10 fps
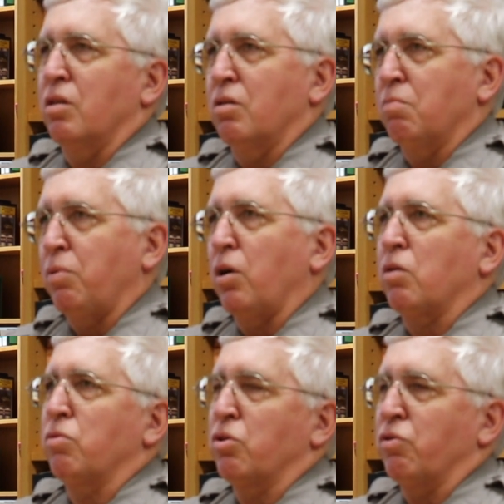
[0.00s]
Yeah, the
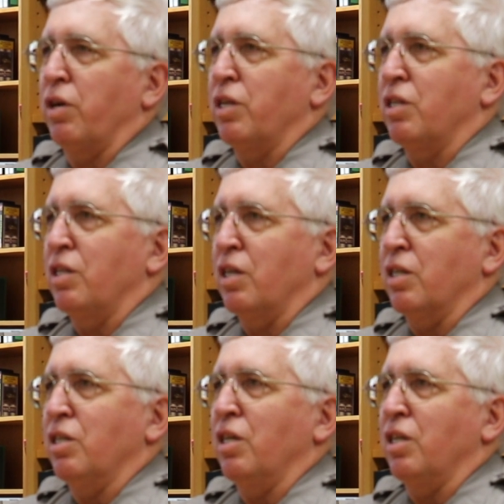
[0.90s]
park was created in
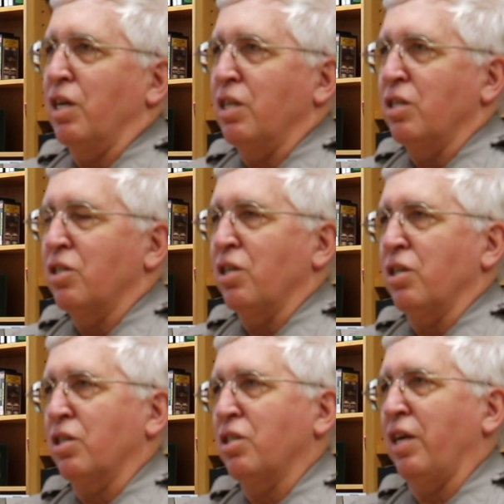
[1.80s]

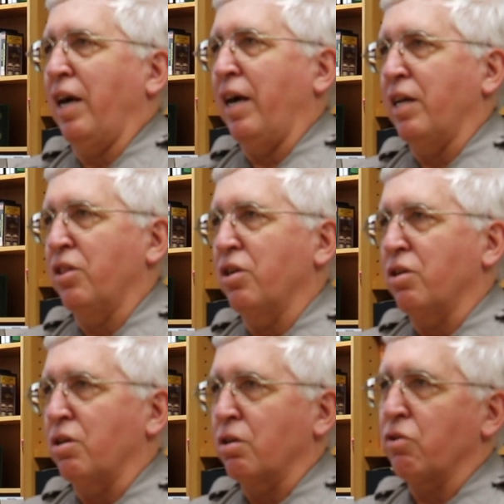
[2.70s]
1986. They had
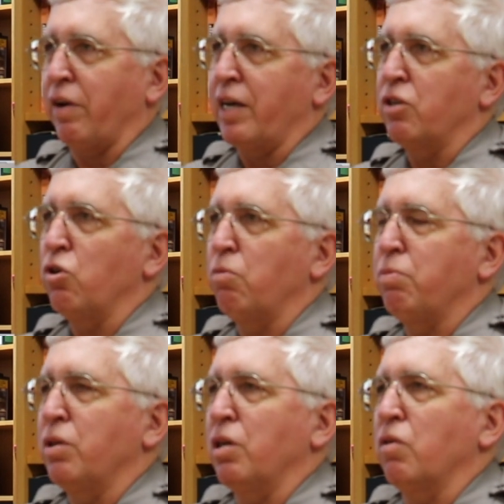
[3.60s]
their grand
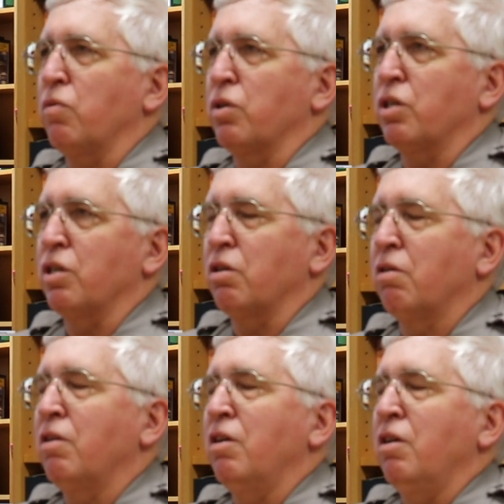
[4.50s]
opening with the
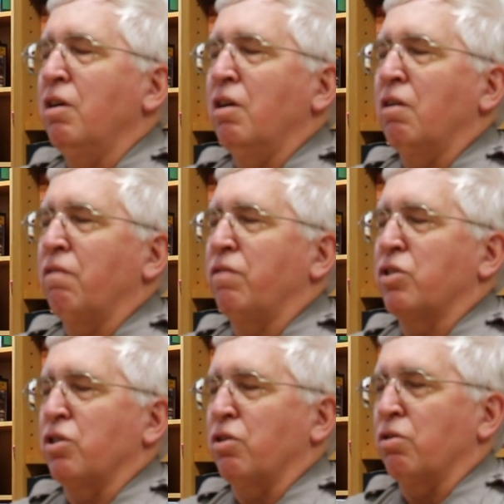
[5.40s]
visitor